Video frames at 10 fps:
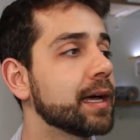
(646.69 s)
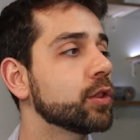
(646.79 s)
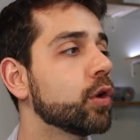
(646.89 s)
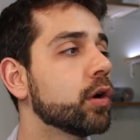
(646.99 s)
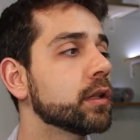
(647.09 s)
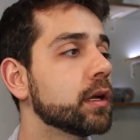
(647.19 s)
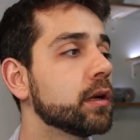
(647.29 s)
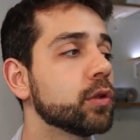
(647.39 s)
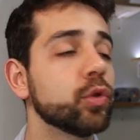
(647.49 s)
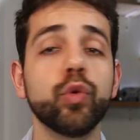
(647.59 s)

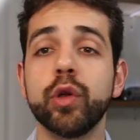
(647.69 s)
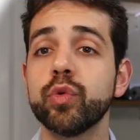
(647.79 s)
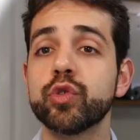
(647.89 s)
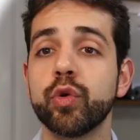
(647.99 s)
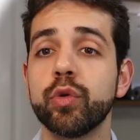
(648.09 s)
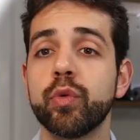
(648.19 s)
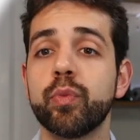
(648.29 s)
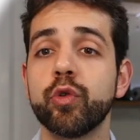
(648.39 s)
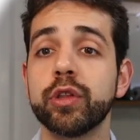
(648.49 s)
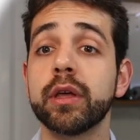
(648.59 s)
another tunnel, so I will
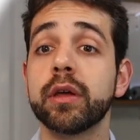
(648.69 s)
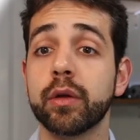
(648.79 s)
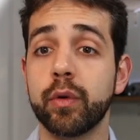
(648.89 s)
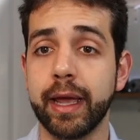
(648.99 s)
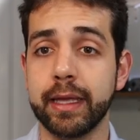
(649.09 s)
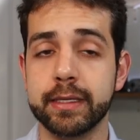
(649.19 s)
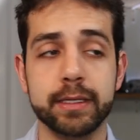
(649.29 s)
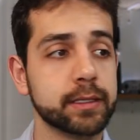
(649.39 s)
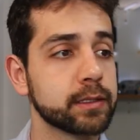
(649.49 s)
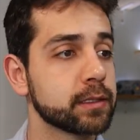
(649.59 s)
put create.